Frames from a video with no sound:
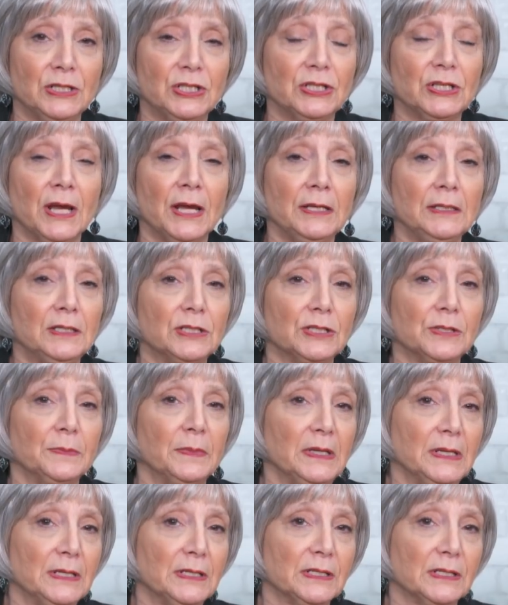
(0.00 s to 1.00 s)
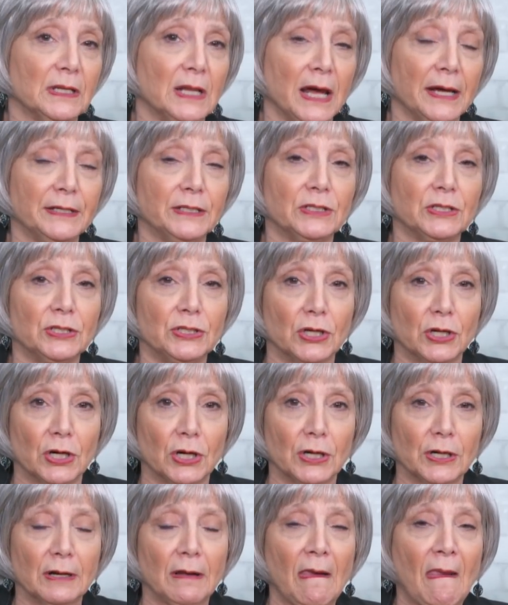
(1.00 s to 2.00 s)
Shade just means light to
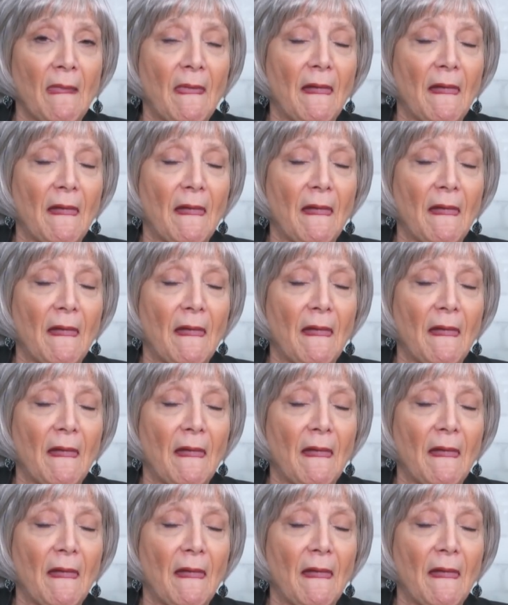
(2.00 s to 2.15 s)
dark.